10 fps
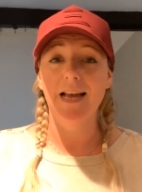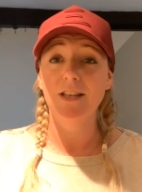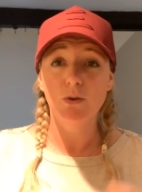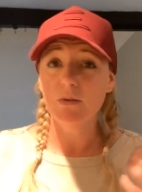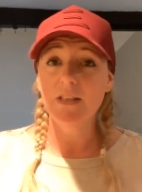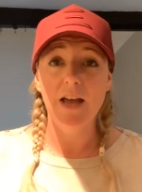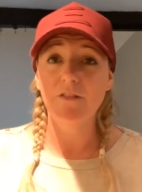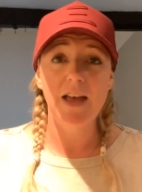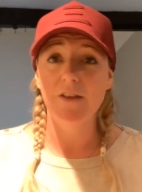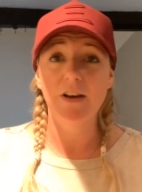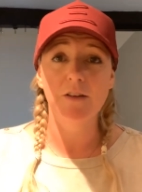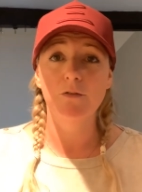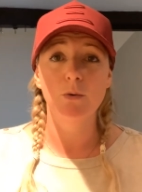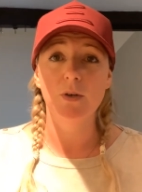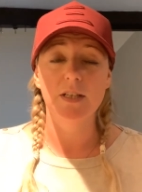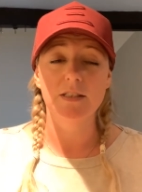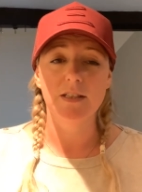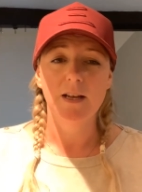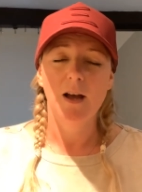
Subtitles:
and you'll never ever have voids,